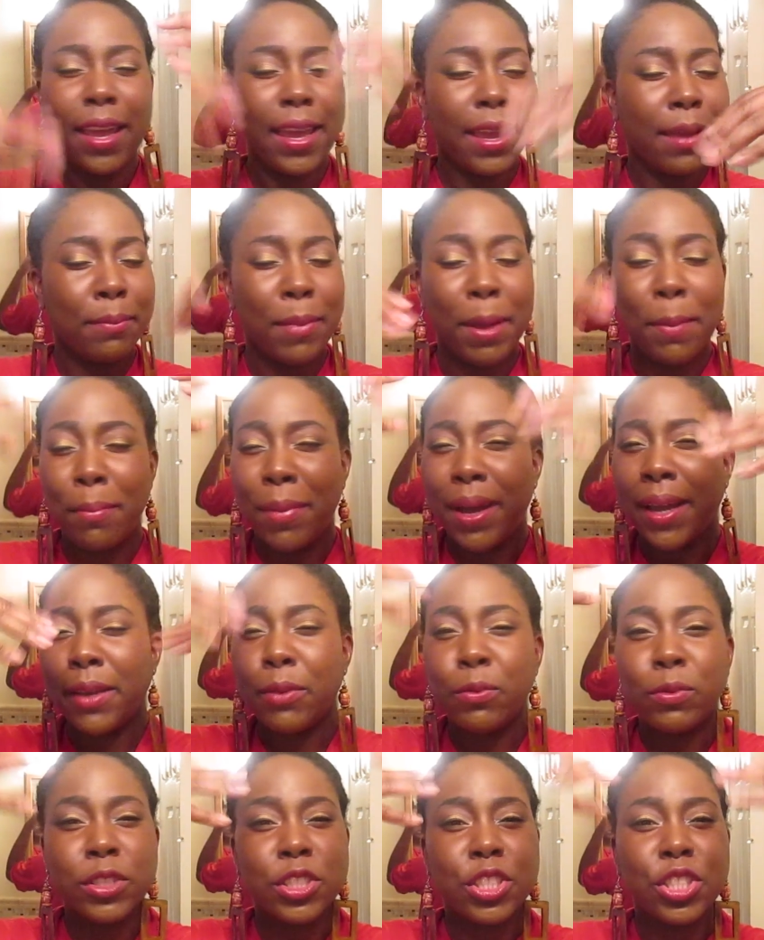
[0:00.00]
And my
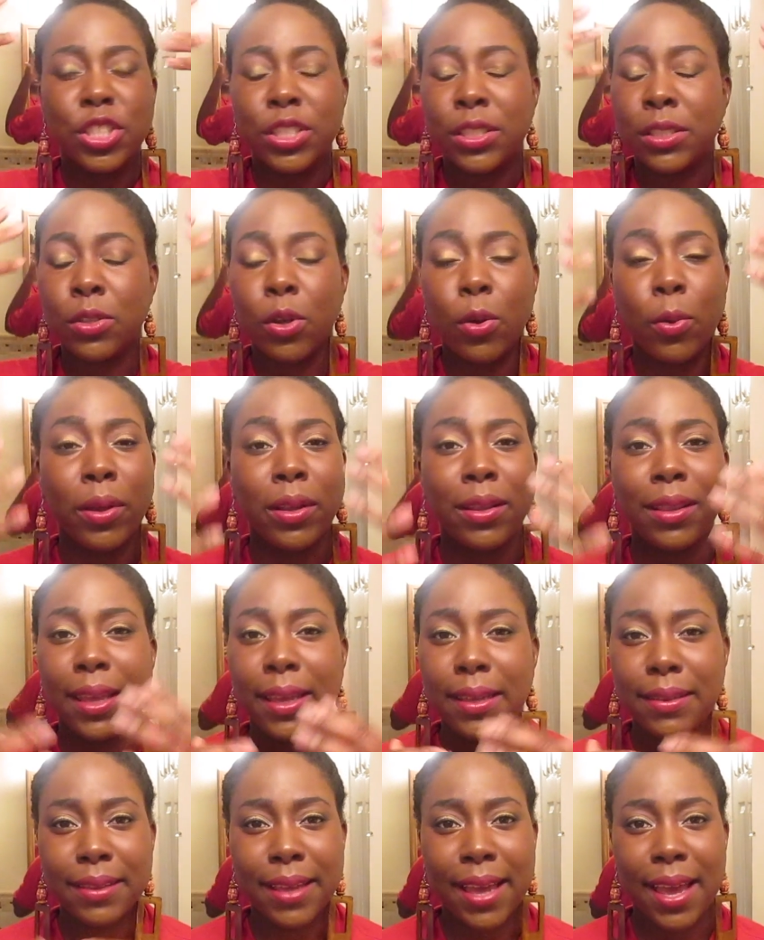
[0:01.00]
mind was just going
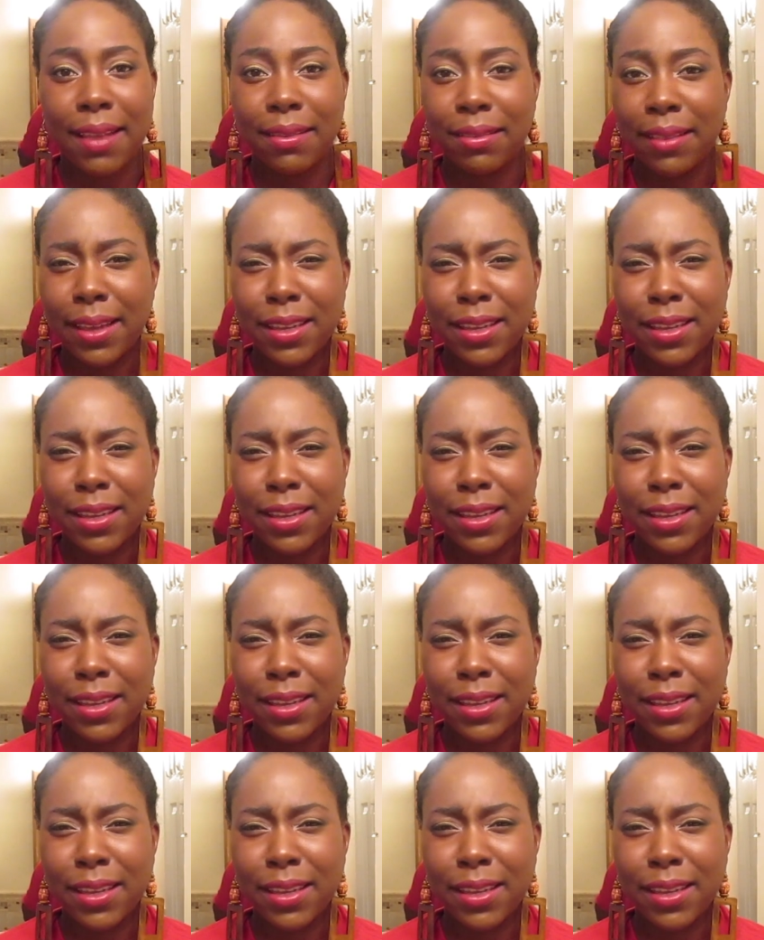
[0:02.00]
like that,